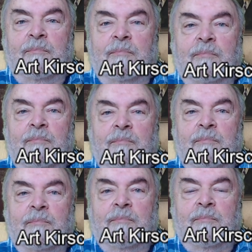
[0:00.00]

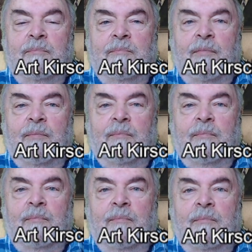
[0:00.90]

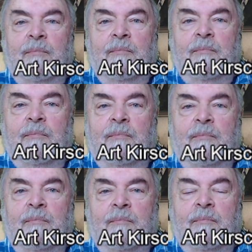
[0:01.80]
No words are spoken by the person on screen.